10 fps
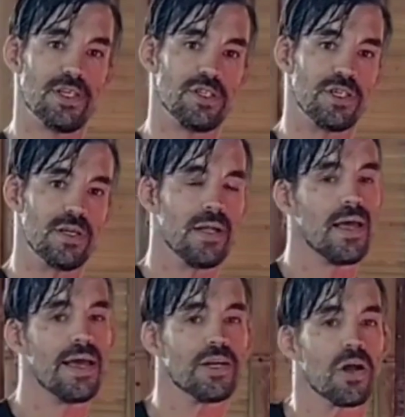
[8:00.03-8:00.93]
position
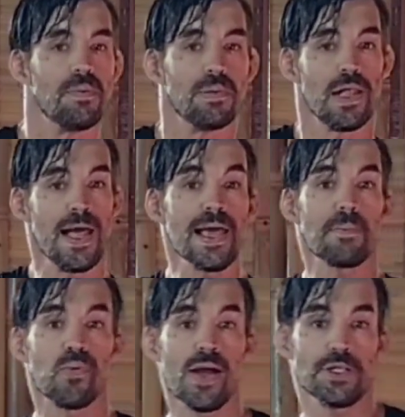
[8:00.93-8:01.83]
and you're
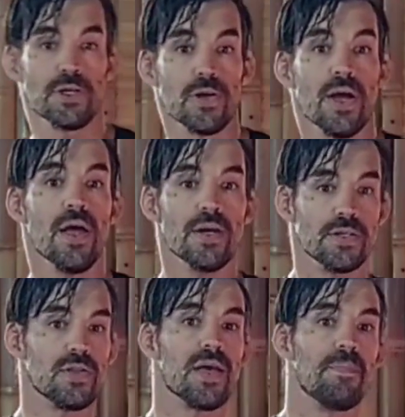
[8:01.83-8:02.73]
applying pressure
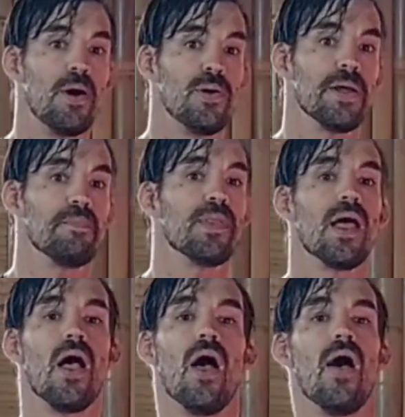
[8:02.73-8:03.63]
to the opponent,
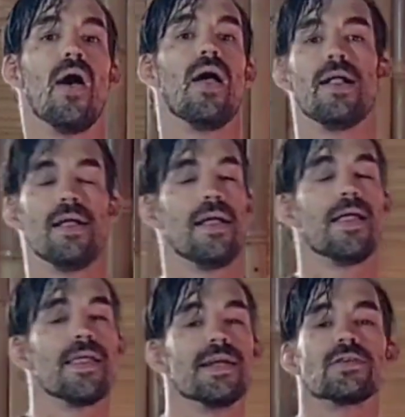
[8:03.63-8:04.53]

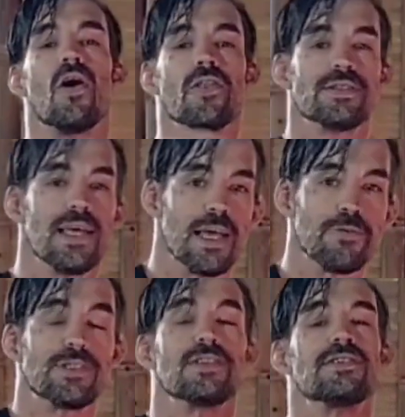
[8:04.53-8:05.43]
it's all the same.
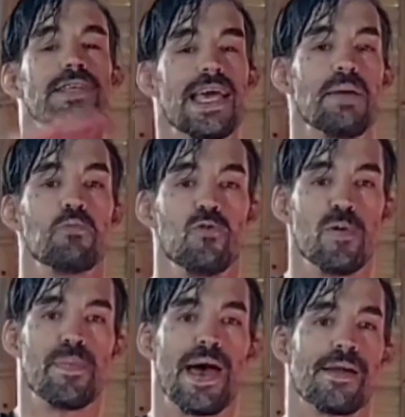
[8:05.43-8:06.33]
It's the same
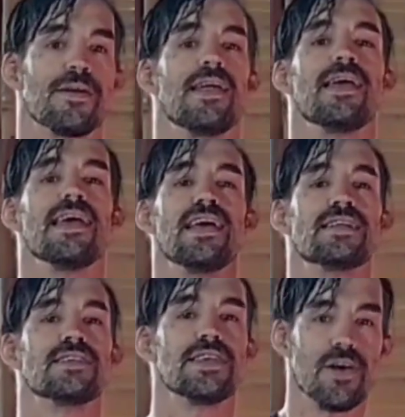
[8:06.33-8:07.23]
movement pattern.
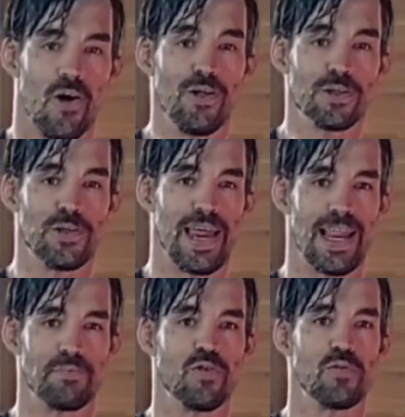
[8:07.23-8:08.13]
It's the
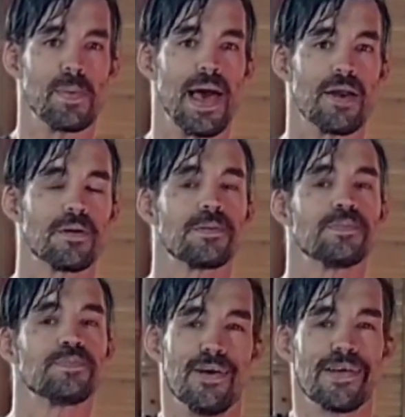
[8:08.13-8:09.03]
alternating movement pattern.
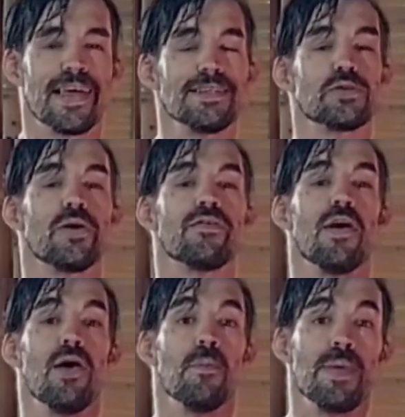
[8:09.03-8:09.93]
Okay, so if
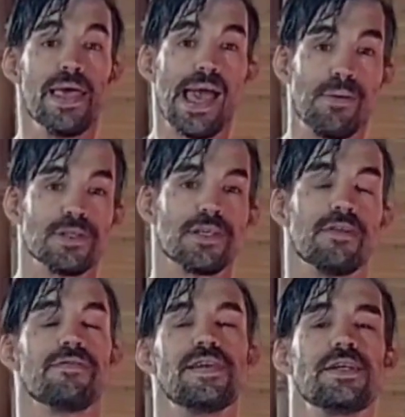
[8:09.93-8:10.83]
being able to
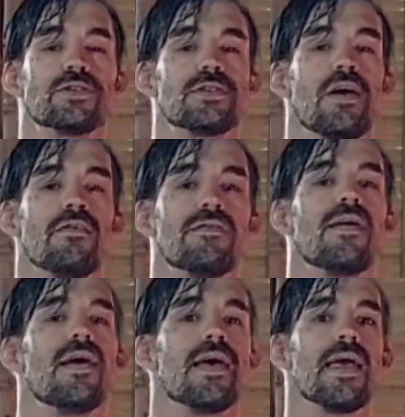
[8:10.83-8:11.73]
defend yourself
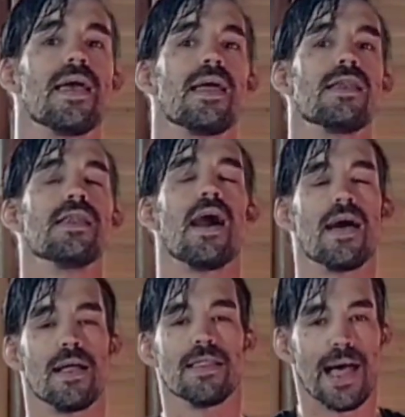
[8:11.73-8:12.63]
and not
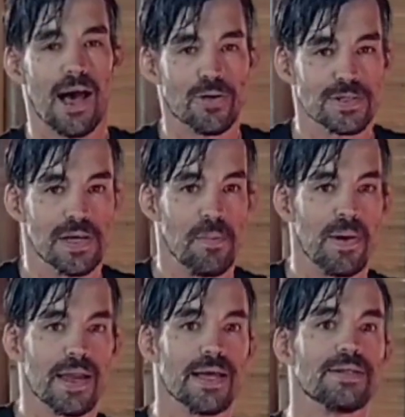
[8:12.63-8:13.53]
allow
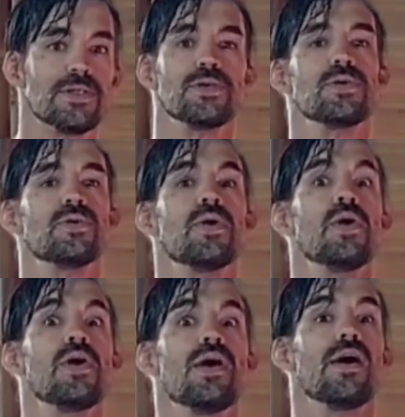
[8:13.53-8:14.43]
somebody to
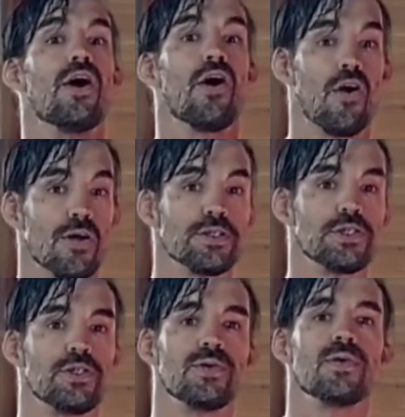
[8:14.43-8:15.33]
hurt
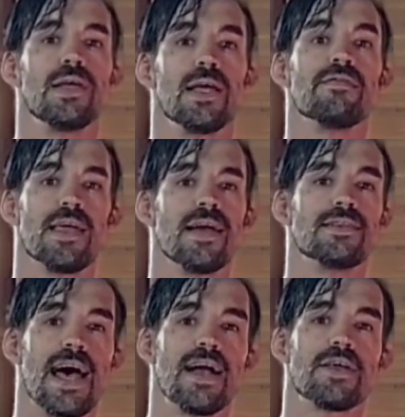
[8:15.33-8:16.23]
you if they
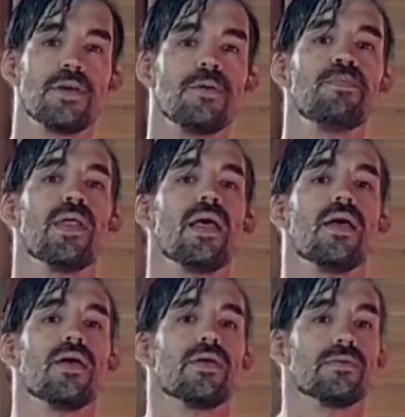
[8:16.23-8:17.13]
attack you,
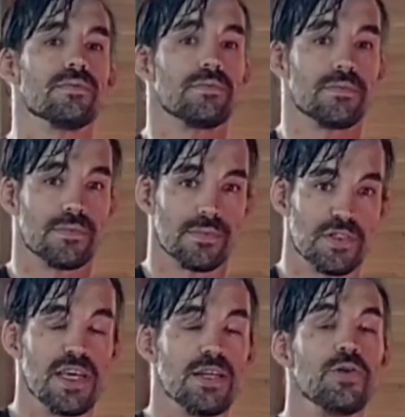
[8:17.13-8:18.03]

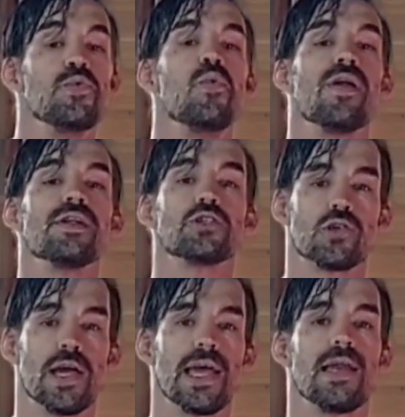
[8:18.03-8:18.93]
then you want to
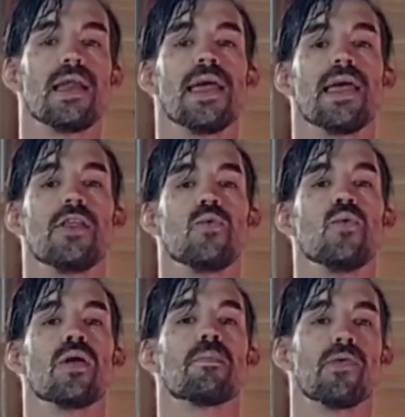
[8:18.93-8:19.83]
train and you
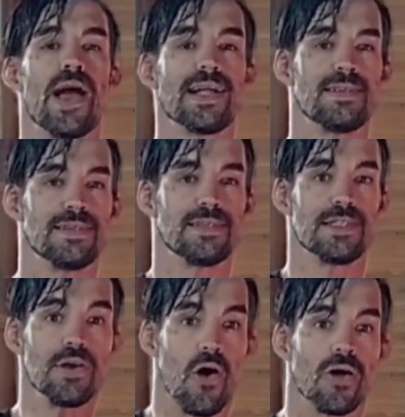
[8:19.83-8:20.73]
want to practice
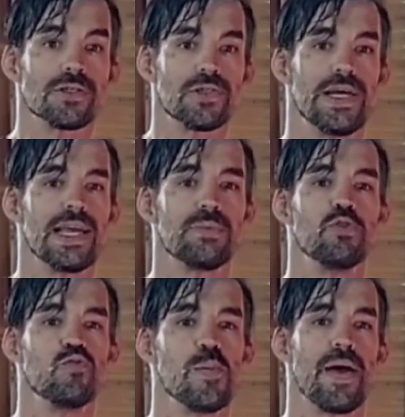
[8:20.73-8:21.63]
the alternating
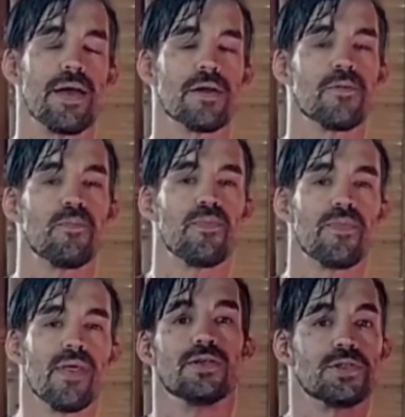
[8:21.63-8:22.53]
movement pattern.
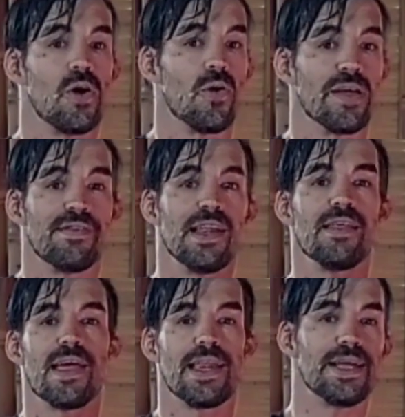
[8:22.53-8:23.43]
So if any
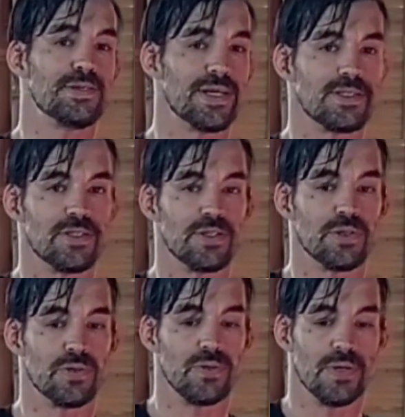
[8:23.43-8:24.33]
of that interests
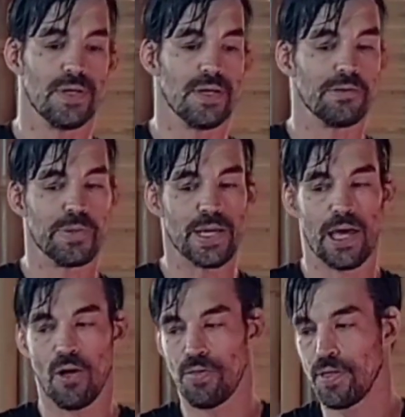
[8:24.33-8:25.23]
you, being
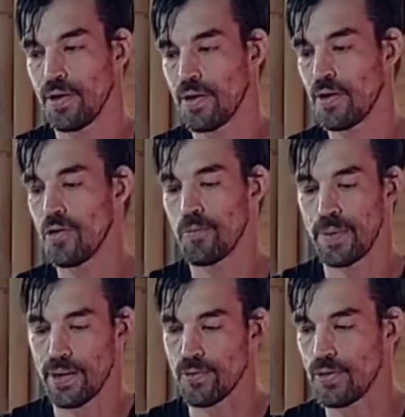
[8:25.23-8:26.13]
healthier,
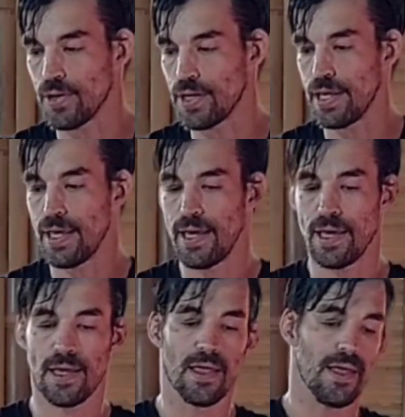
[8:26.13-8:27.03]
better
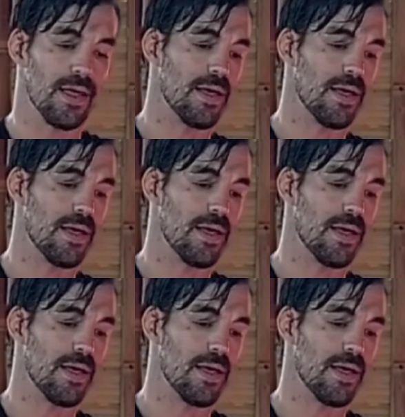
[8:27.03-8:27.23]
looking,